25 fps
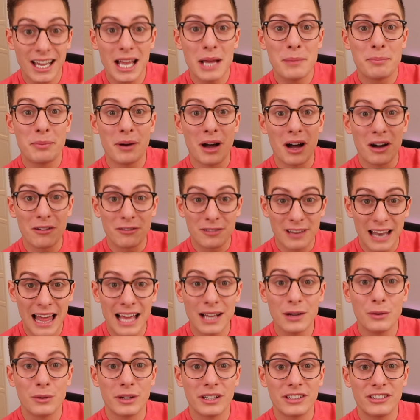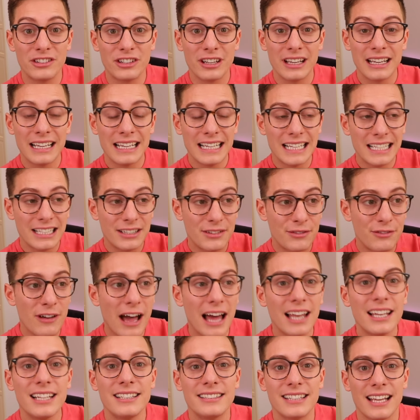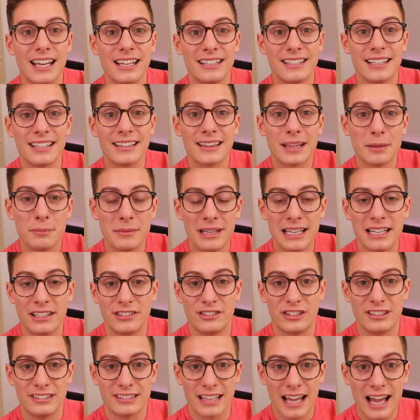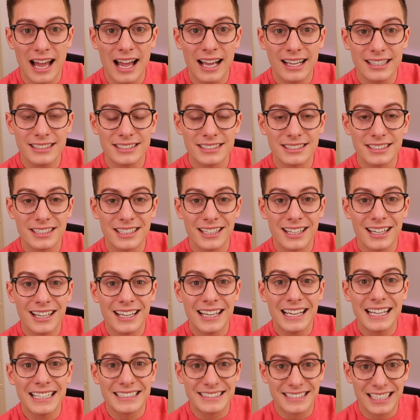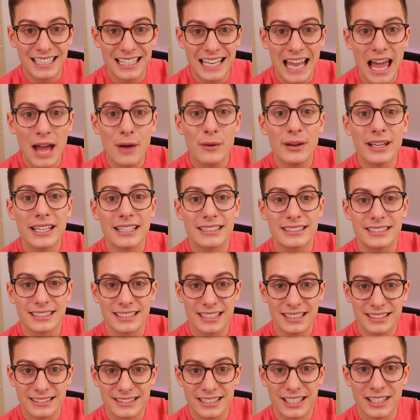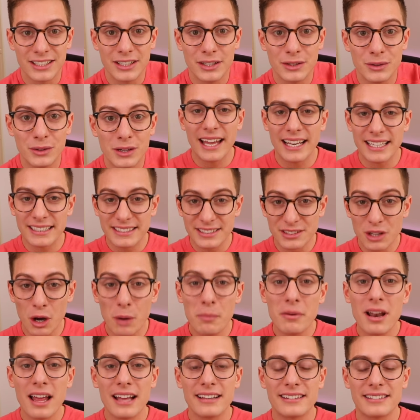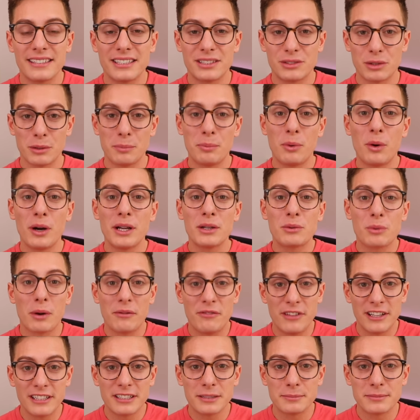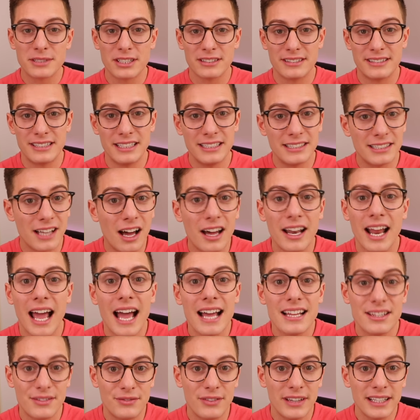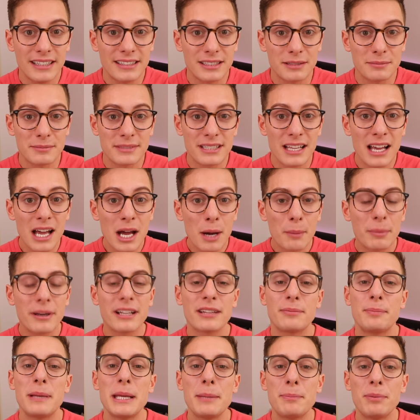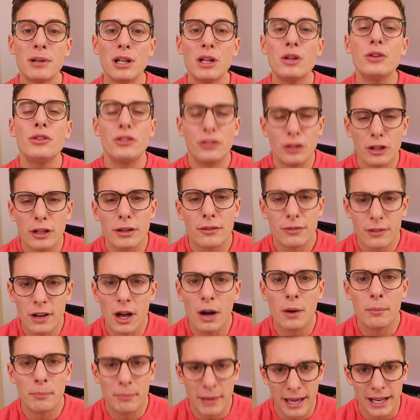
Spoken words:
type of language is validating the malicious act, it's allowing it to continue, and it's normalizing it to a point where victims are seen not as victims, but as people who should have known